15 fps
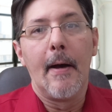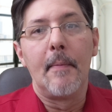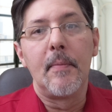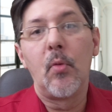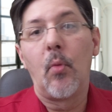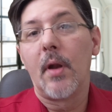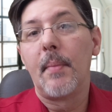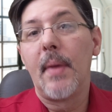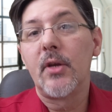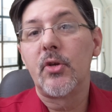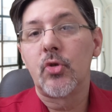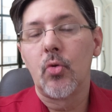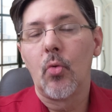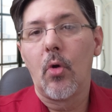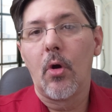You want to make
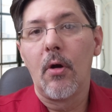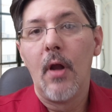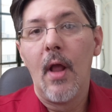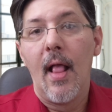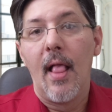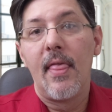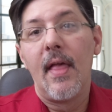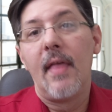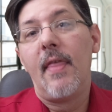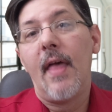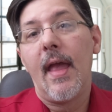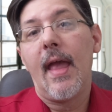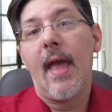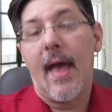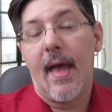sure that
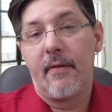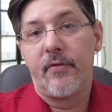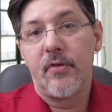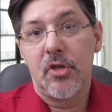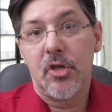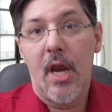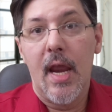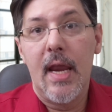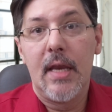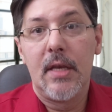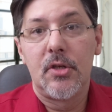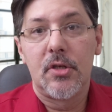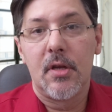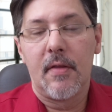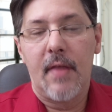they have
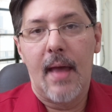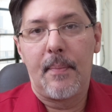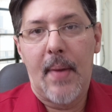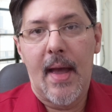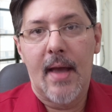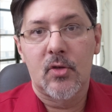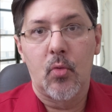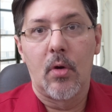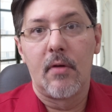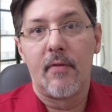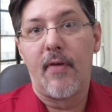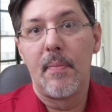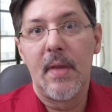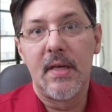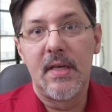changed that password
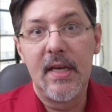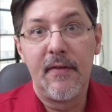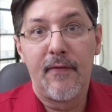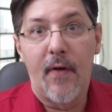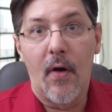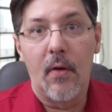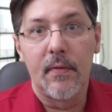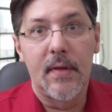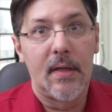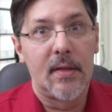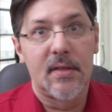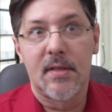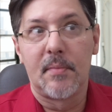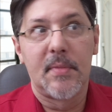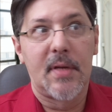from the default that
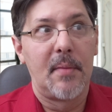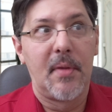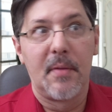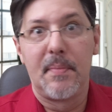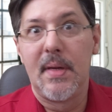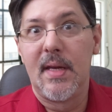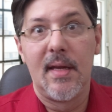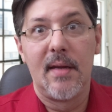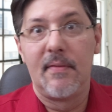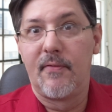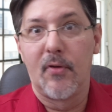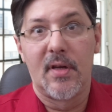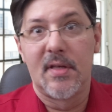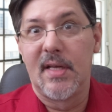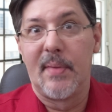sometimes could be,
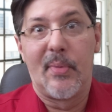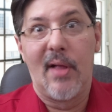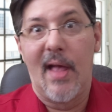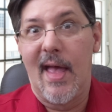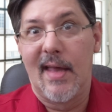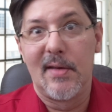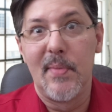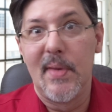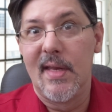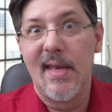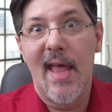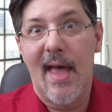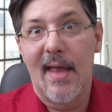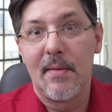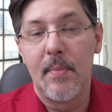for example,
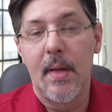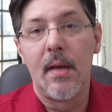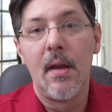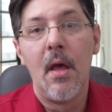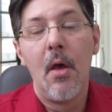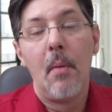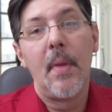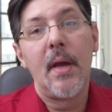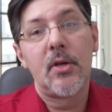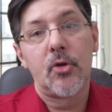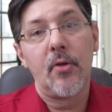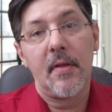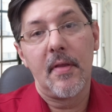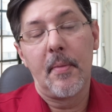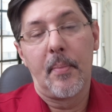admin. Make sure
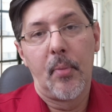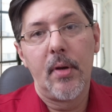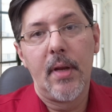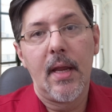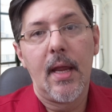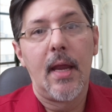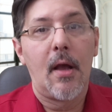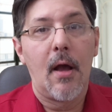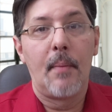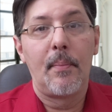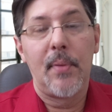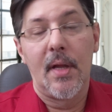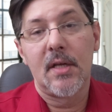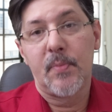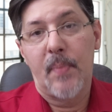that they're putting a
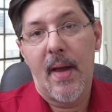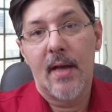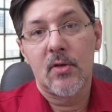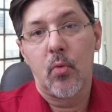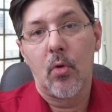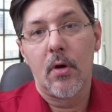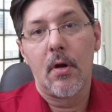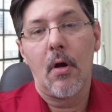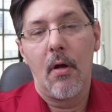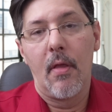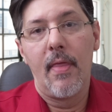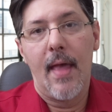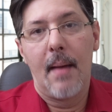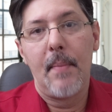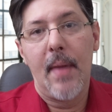complex password on
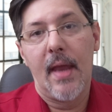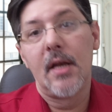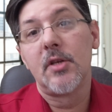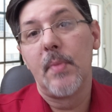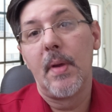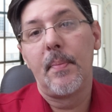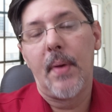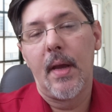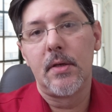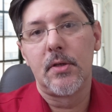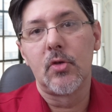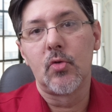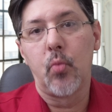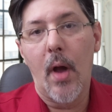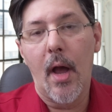that management page
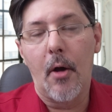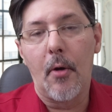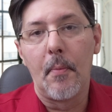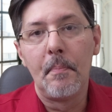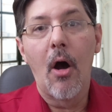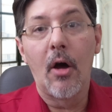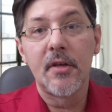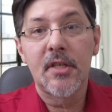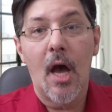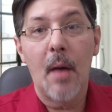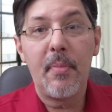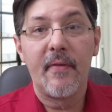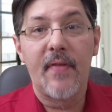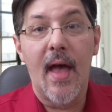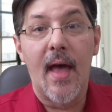as well. On
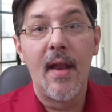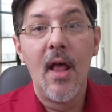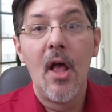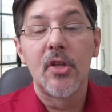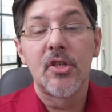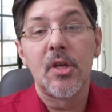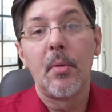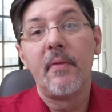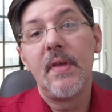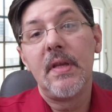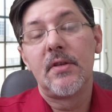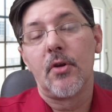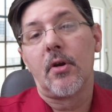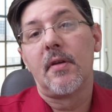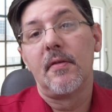top of that, some of
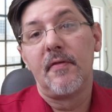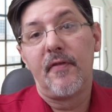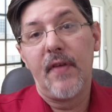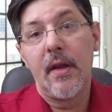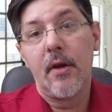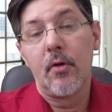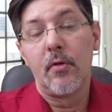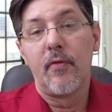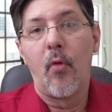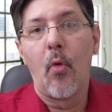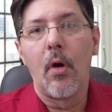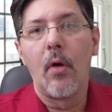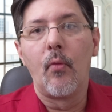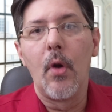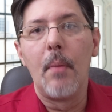these are configured
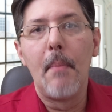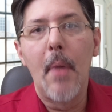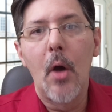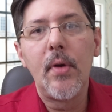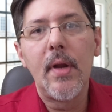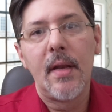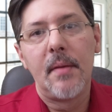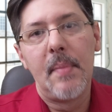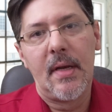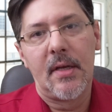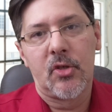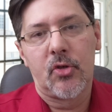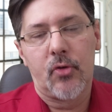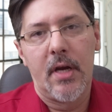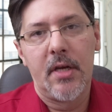for remote
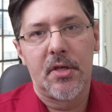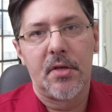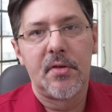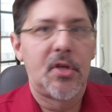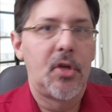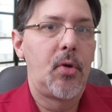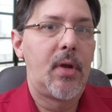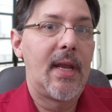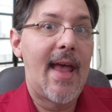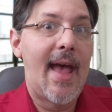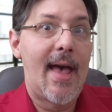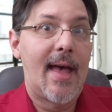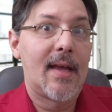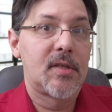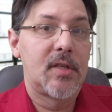administration, so you can
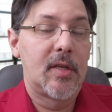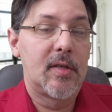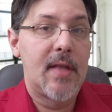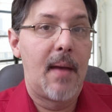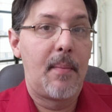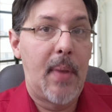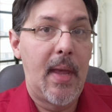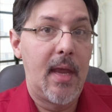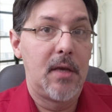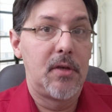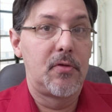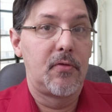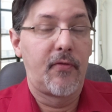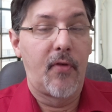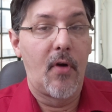access that
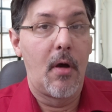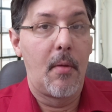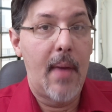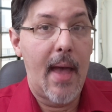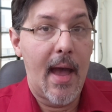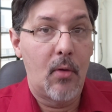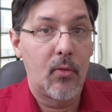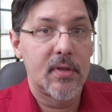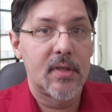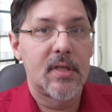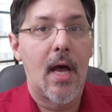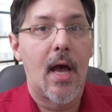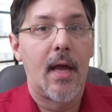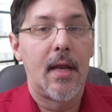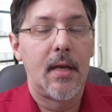page from
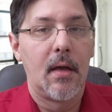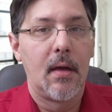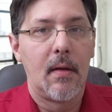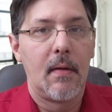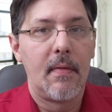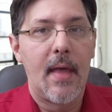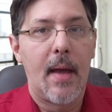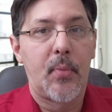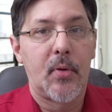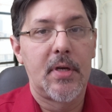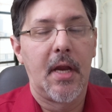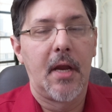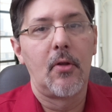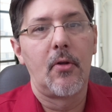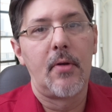outside that
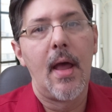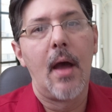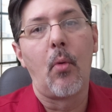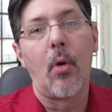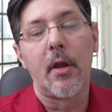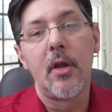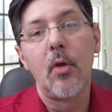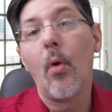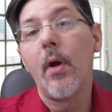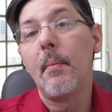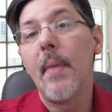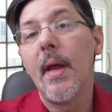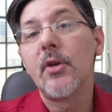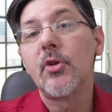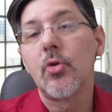particular network. You want to
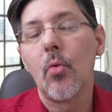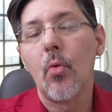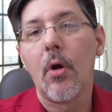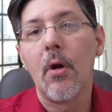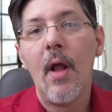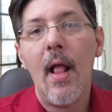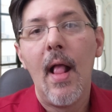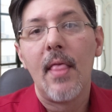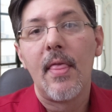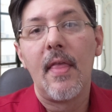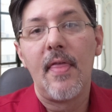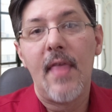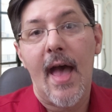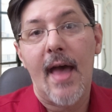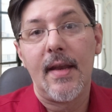make sure that
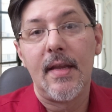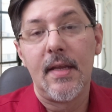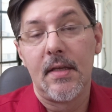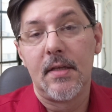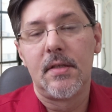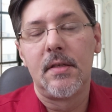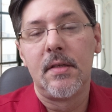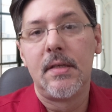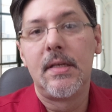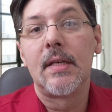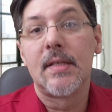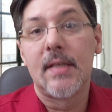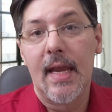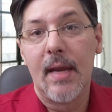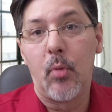that is
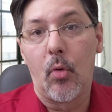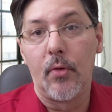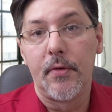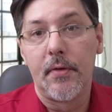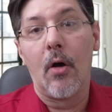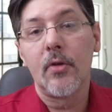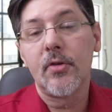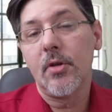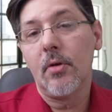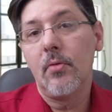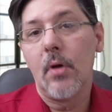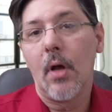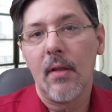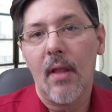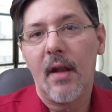disabled. Also,
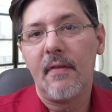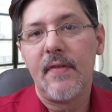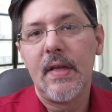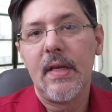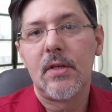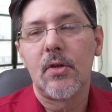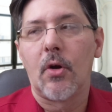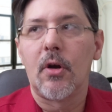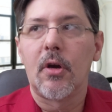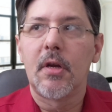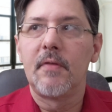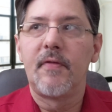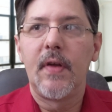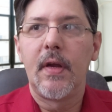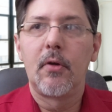a lot of these are
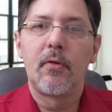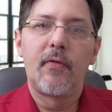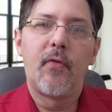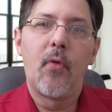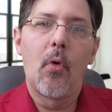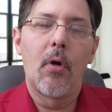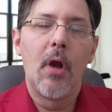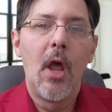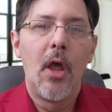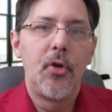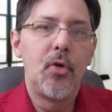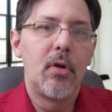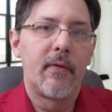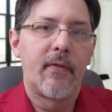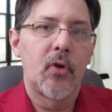configured for
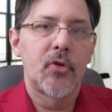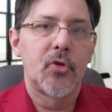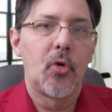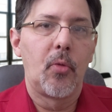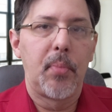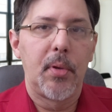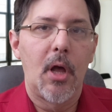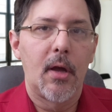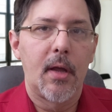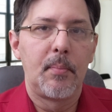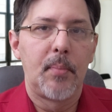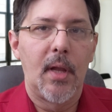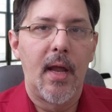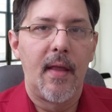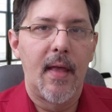universal plug and
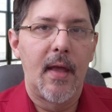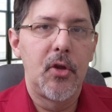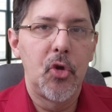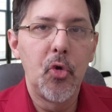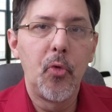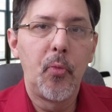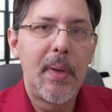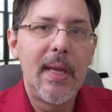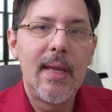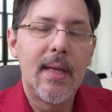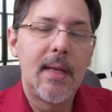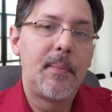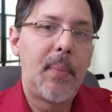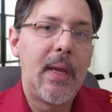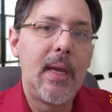play, that
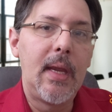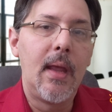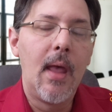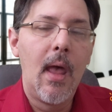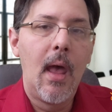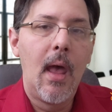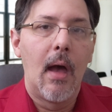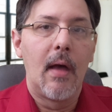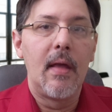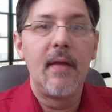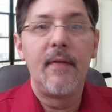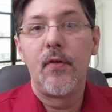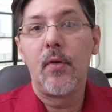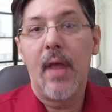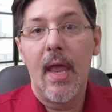UPnP.
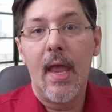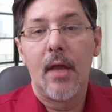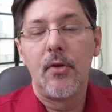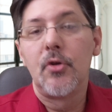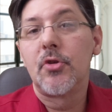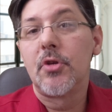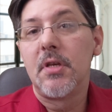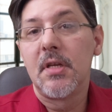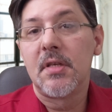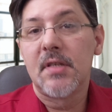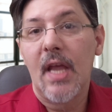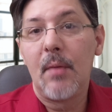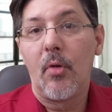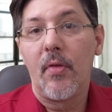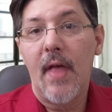If you can, you should
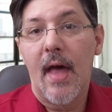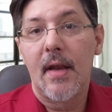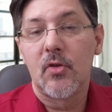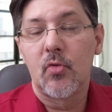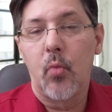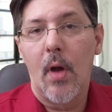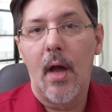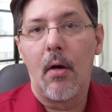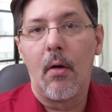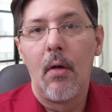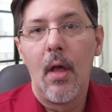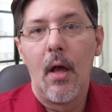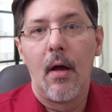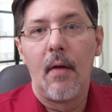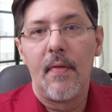disable that as well.
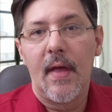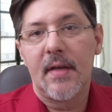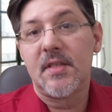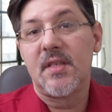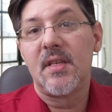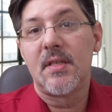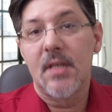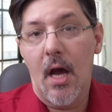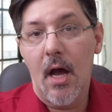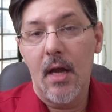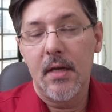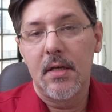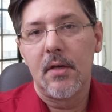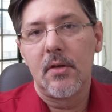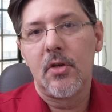That's
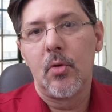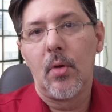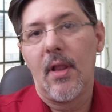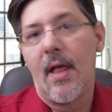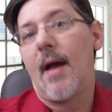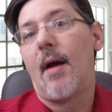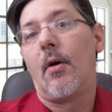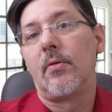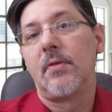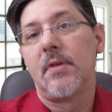designed to allow